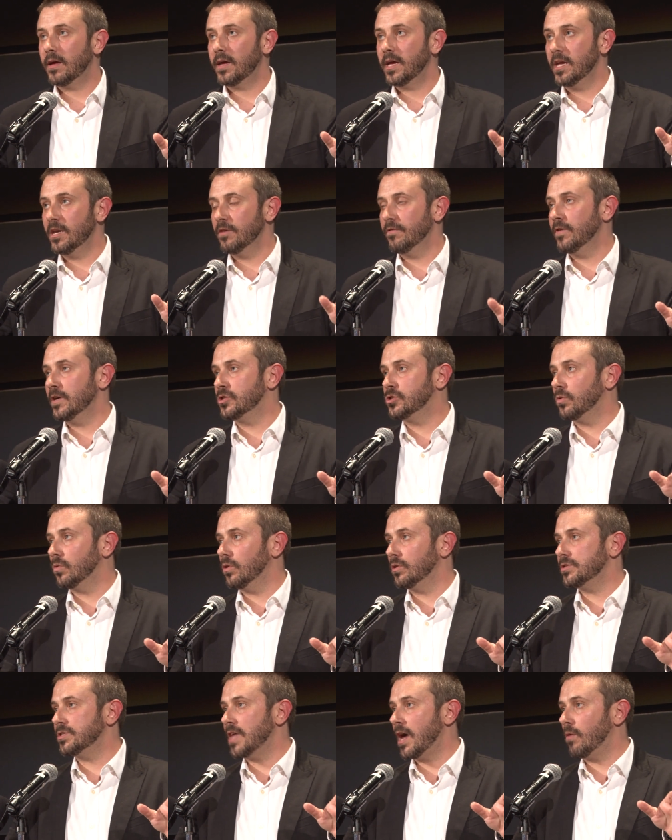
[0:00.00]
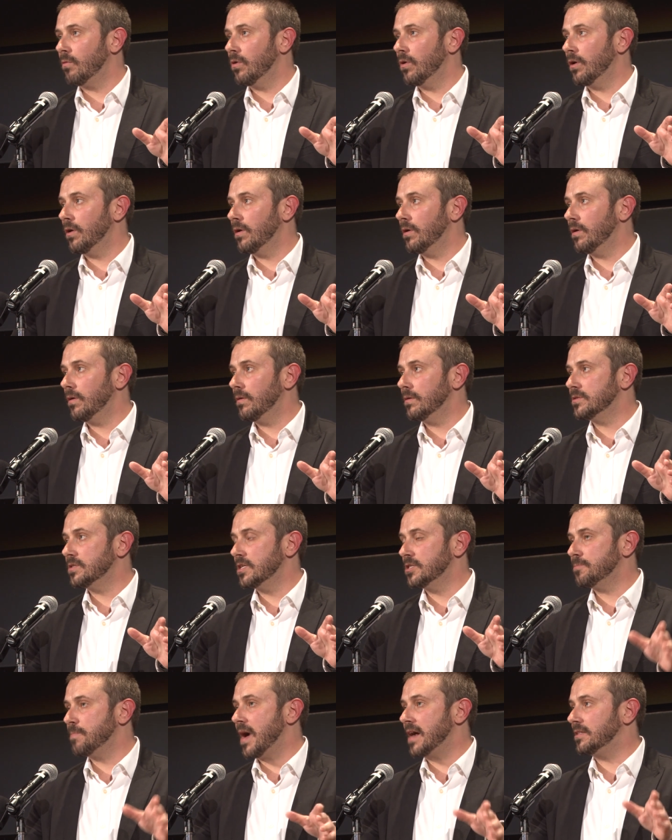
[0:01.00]
individuals that were
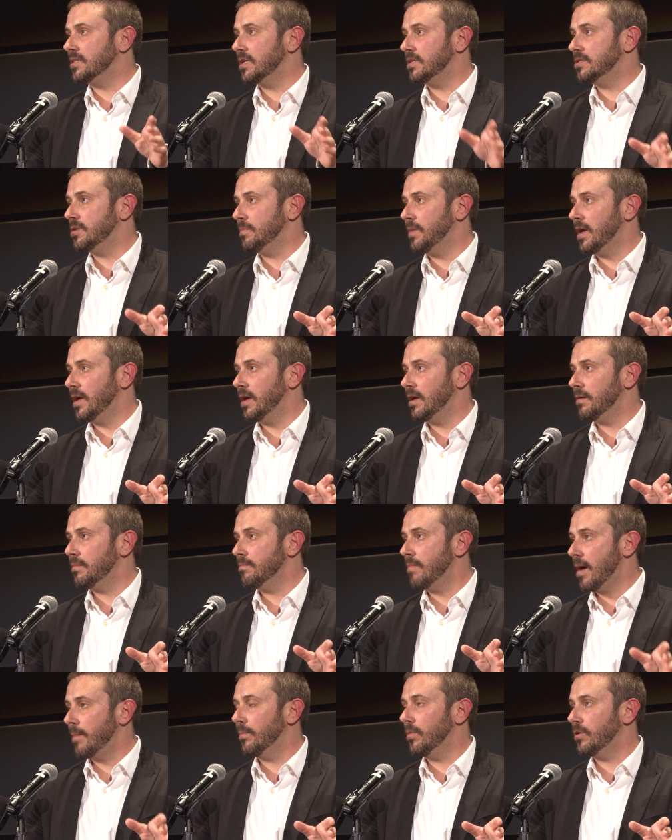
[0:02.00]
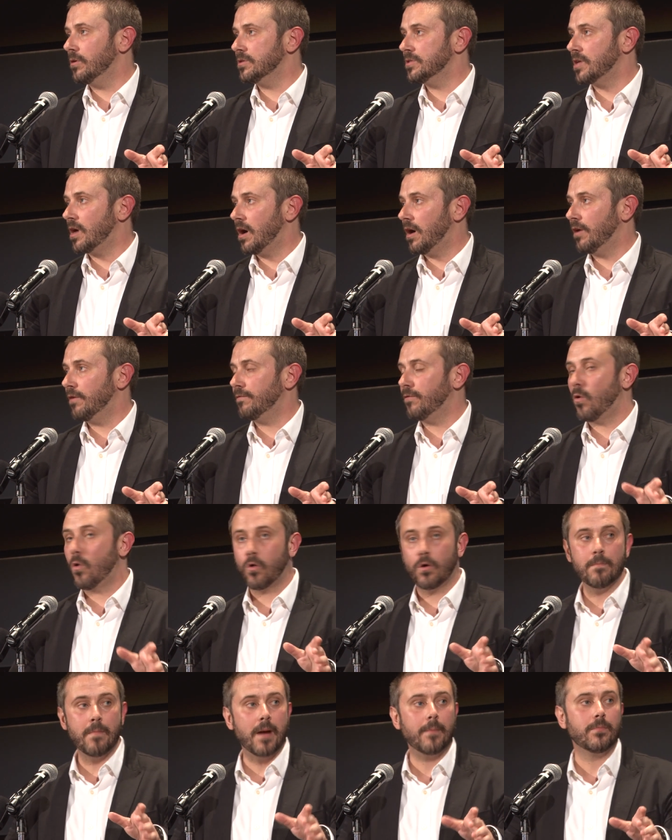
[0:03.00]
suspected to be members of
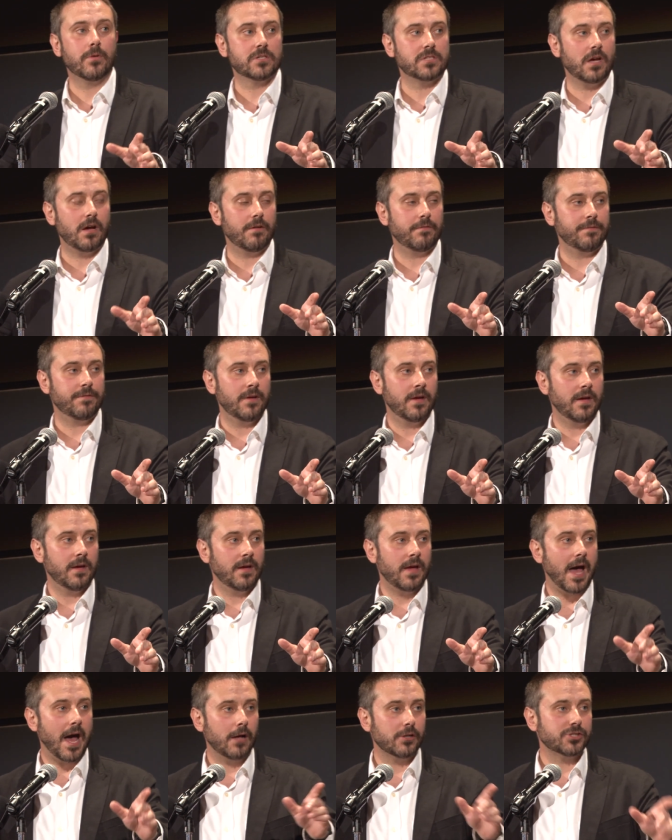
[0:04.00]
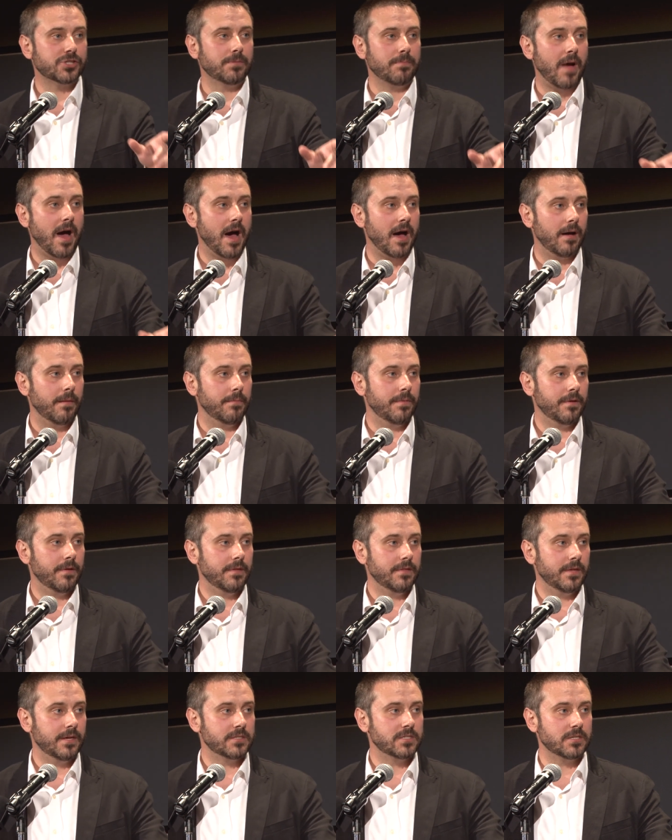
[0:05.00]
or members of
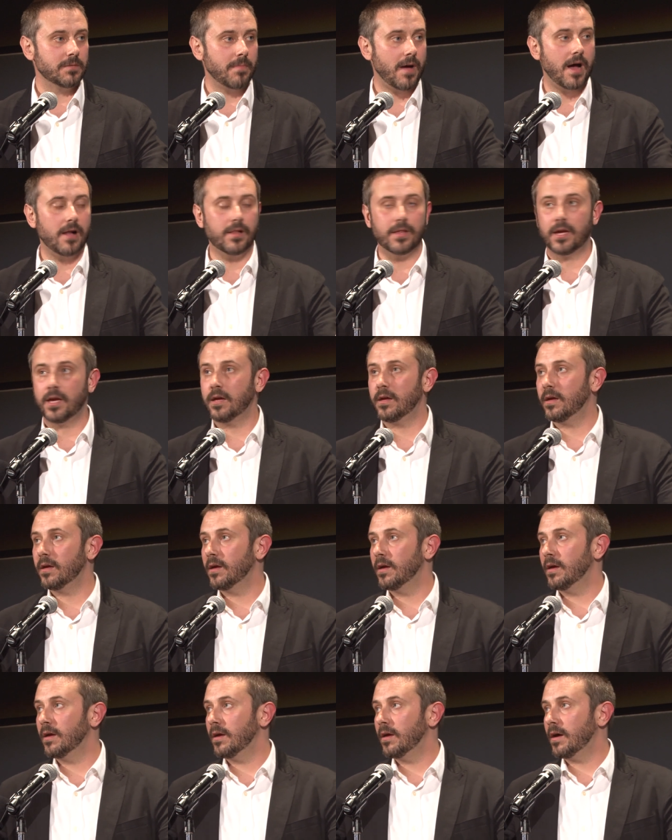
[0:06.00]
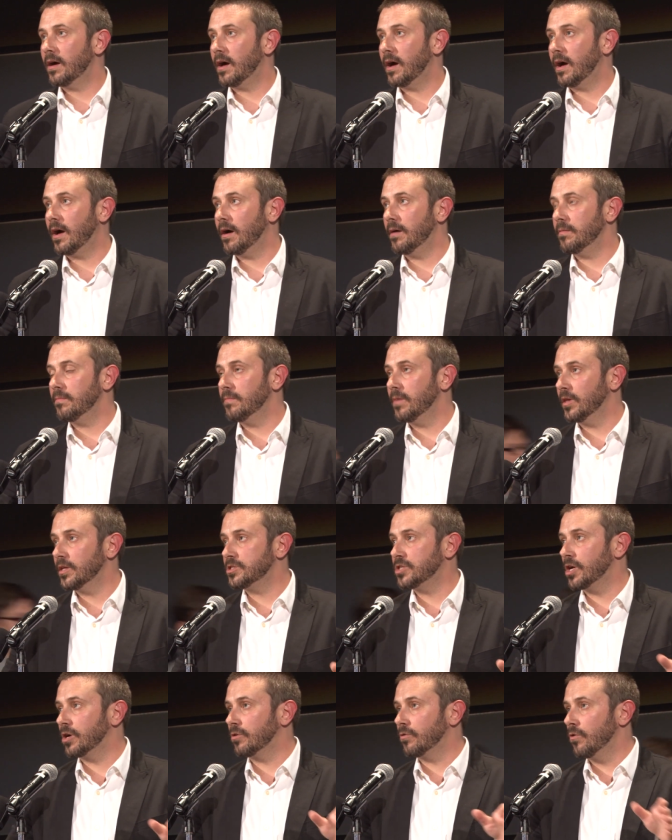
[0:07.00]
Al-Shabaab, the Somali uh,
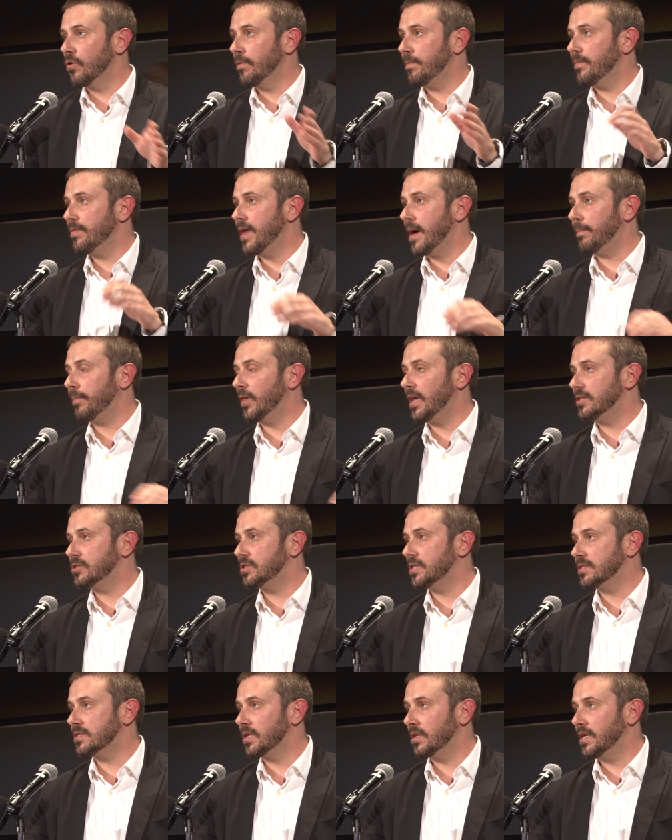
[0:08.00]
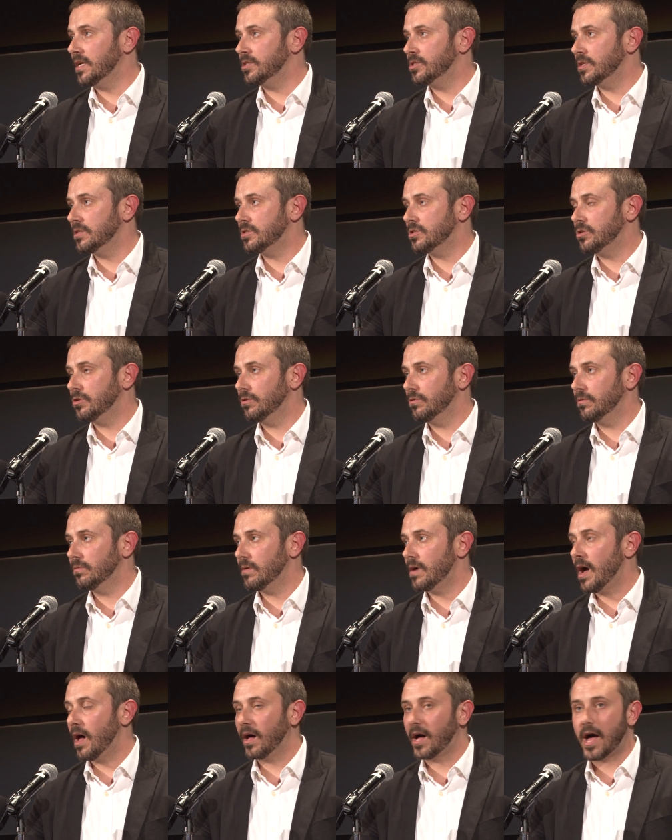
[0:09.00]
militant group that pledged its allegiance to
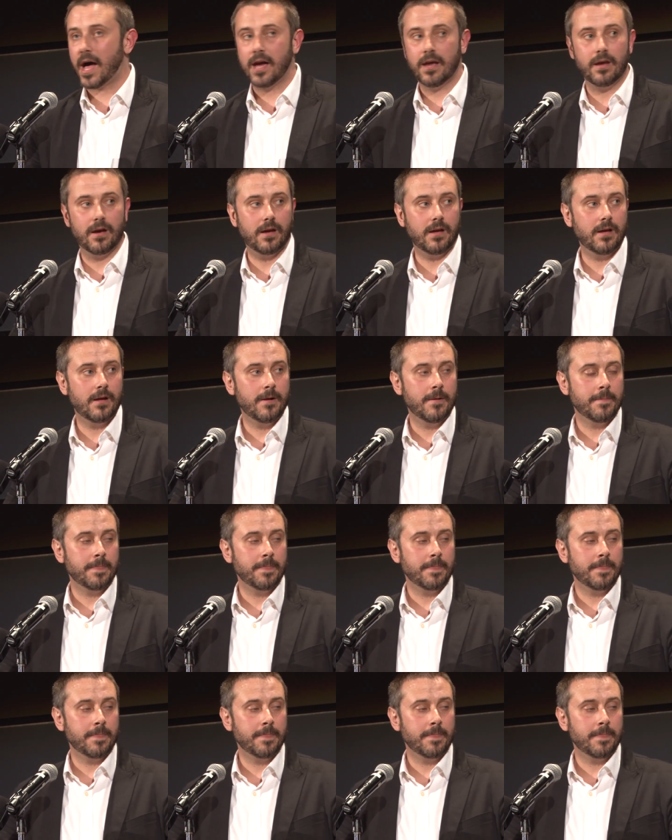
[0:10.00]
Al-Qaeda.